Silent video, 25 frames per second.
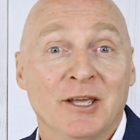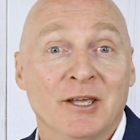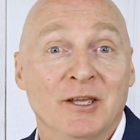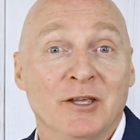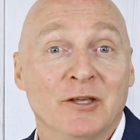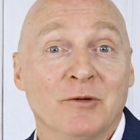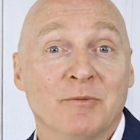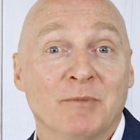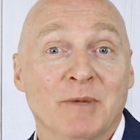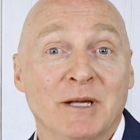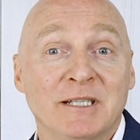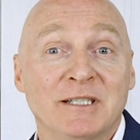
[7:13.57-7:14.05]

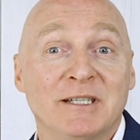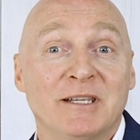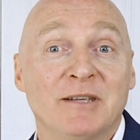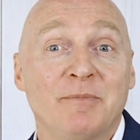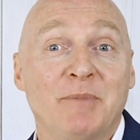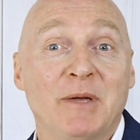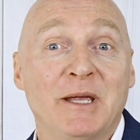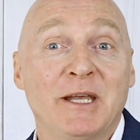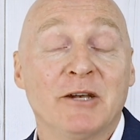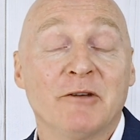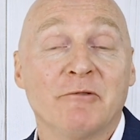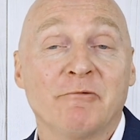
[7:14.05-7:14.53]
You must
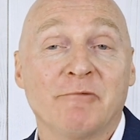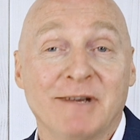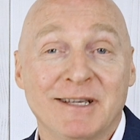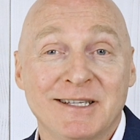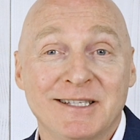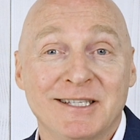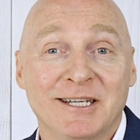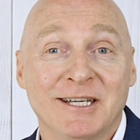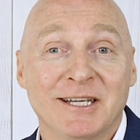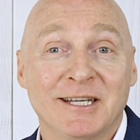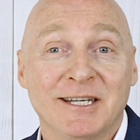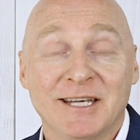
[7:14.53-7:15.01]
have been a
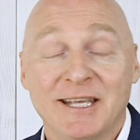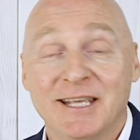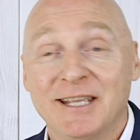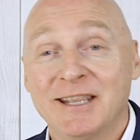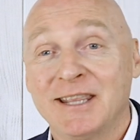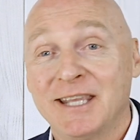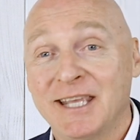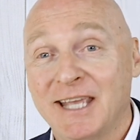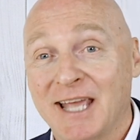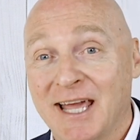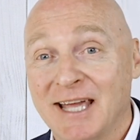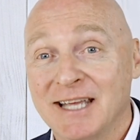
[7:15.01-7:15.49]
resident
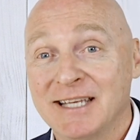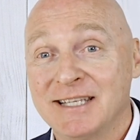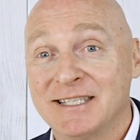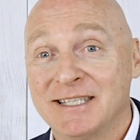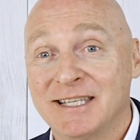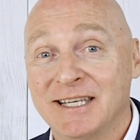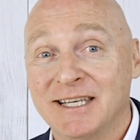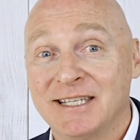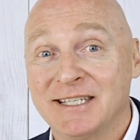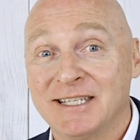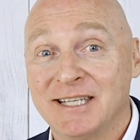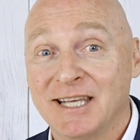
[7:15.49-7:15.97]
in the
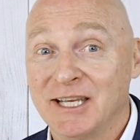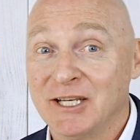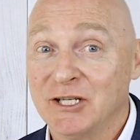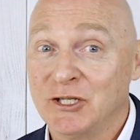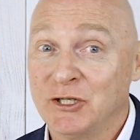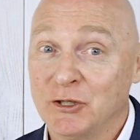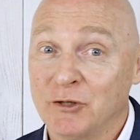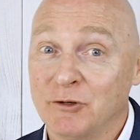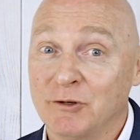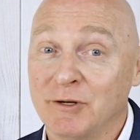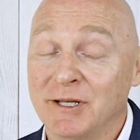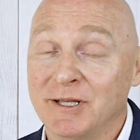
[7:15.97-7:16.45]
ACT
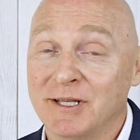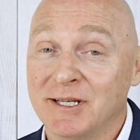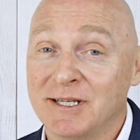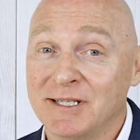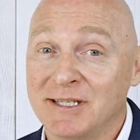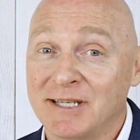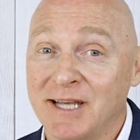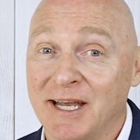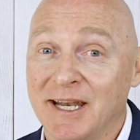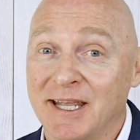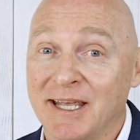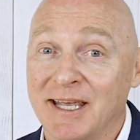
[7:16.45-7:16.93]
during the
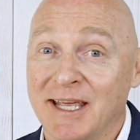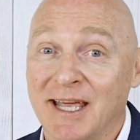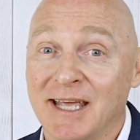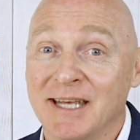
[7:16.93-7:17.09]
study,